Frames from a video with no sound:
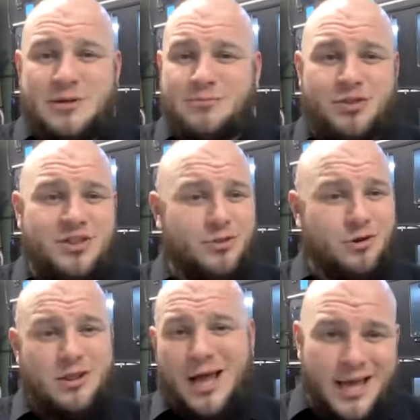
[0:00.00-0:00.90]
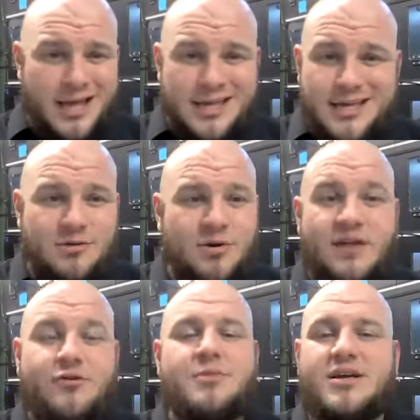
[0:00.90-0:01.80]
People think they're lying,
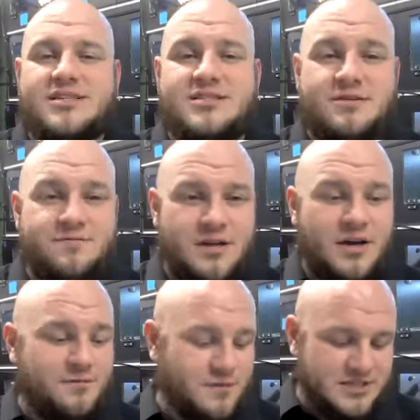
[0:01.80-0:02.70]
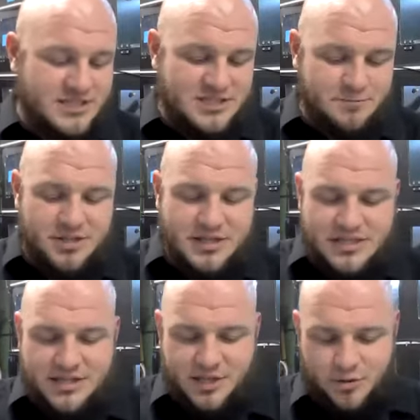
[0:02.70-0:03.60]
whatever, because of a
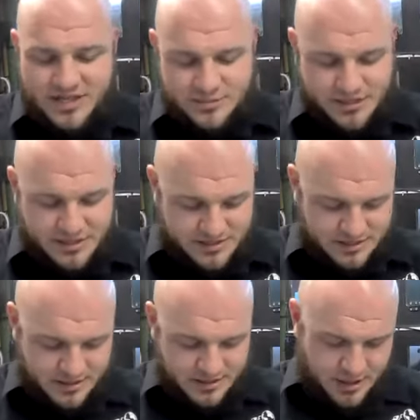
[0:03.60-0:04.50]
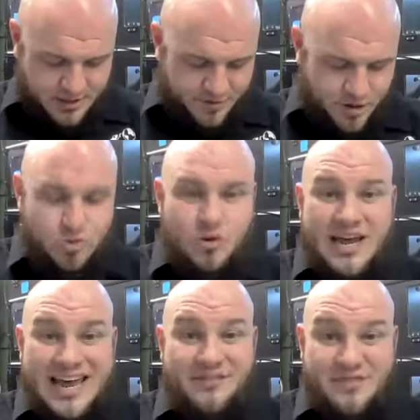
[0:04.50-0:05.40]
disability in the US means you
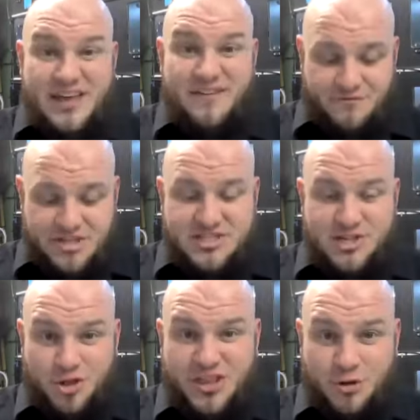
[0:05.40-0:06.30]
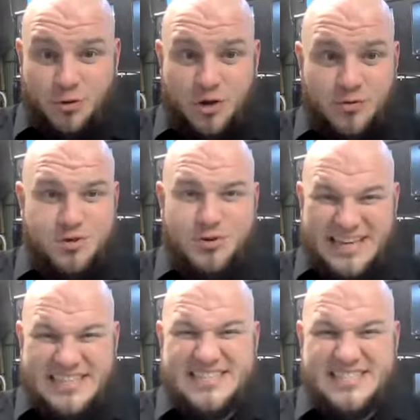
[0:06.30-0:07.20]
have a physical thing wrong with you and
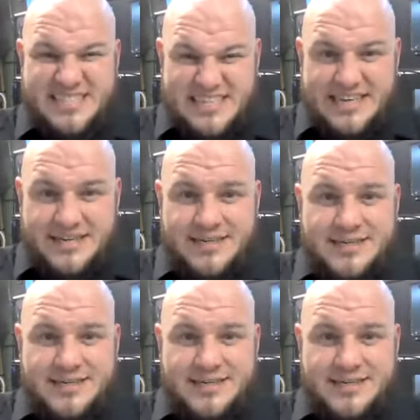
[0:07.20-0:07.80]
I can see it.